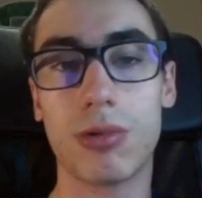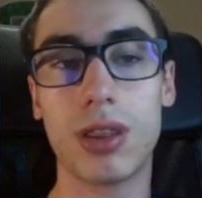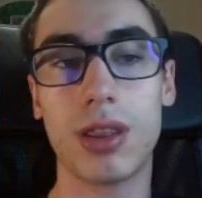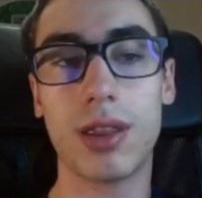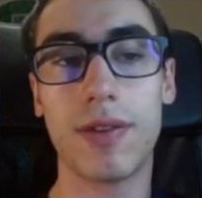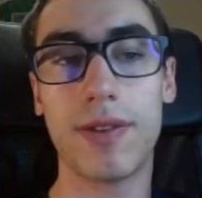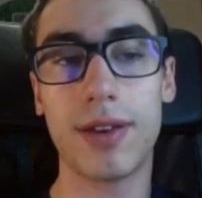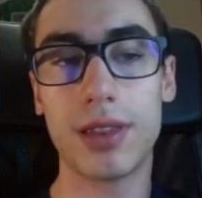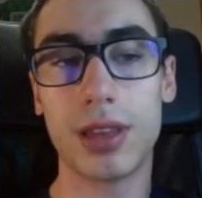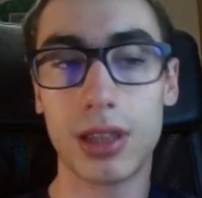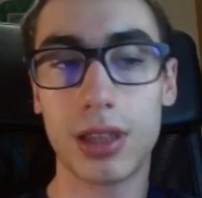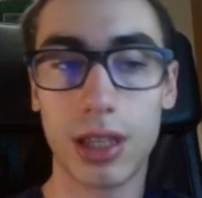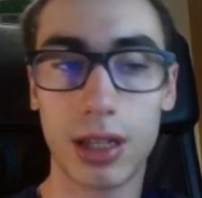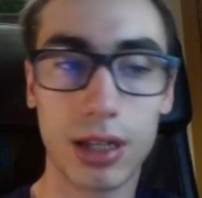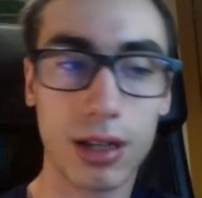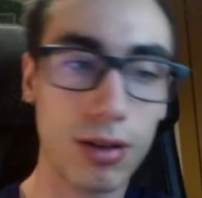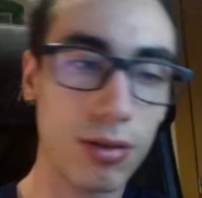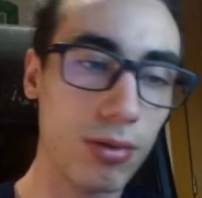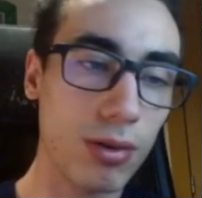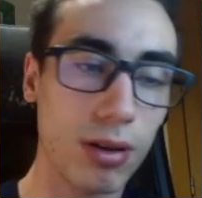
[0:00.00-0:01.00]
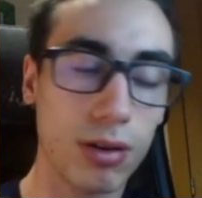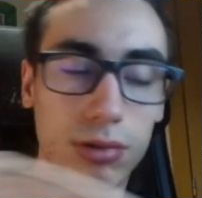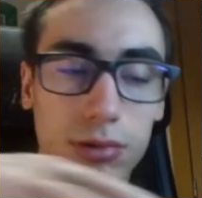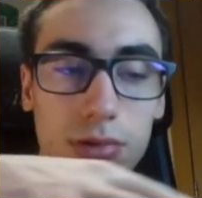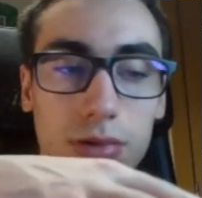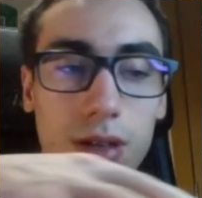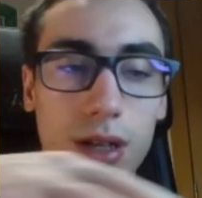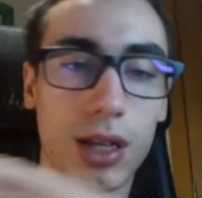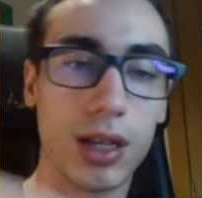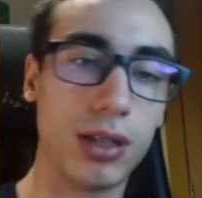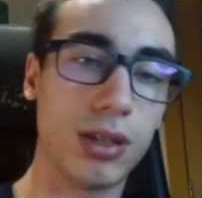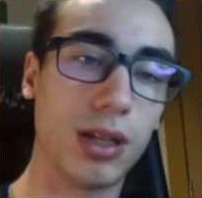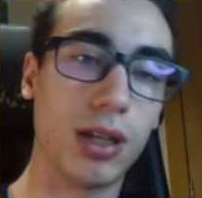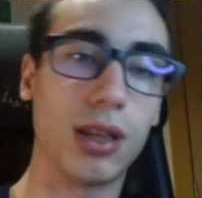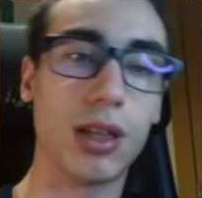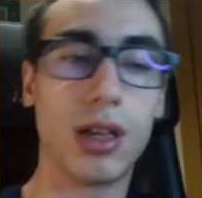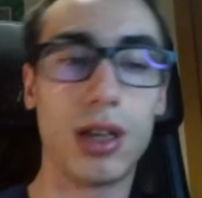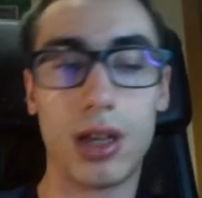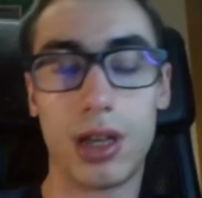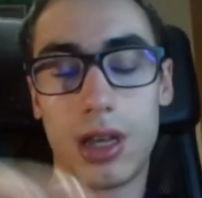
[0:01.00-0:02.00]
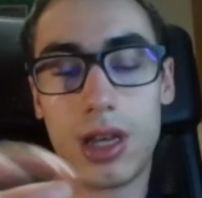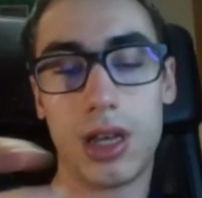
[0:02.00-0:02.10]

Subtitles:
white defend it, and now we go to the king side,